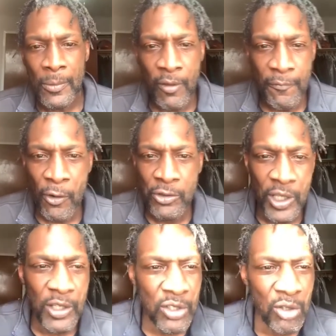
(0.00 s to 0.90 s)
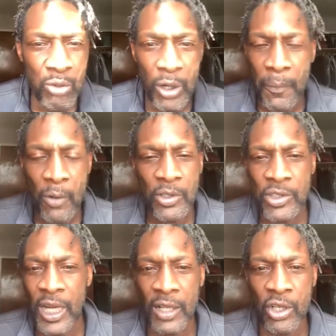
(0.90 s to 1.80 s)
The first thing to do when the police
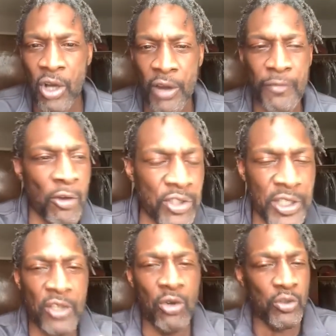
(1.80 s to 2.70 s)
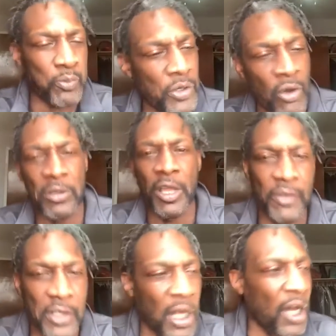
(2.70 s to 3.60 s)
get out the car, the first thing they do is putting on
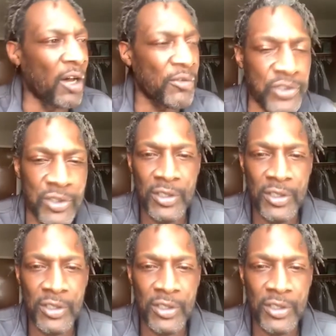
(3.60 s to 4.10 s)
leather gloves.